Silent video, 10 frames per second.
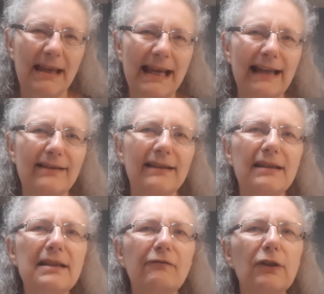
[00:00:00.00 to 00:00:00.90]
and
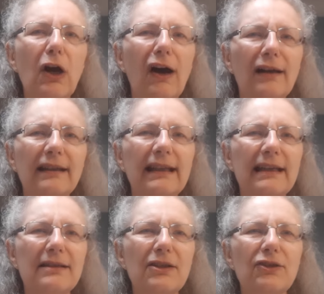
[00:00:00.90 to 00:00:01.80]
this vlog
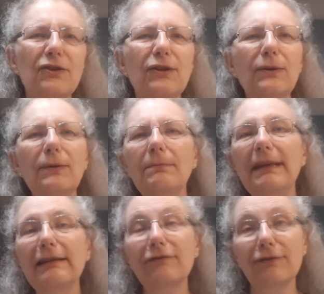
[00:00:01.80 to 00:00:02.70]
is to
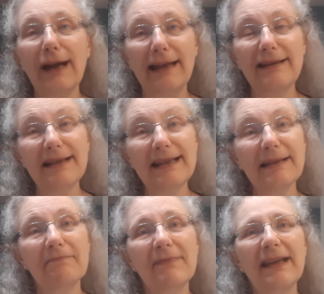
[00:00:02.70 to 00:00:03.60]
meet friends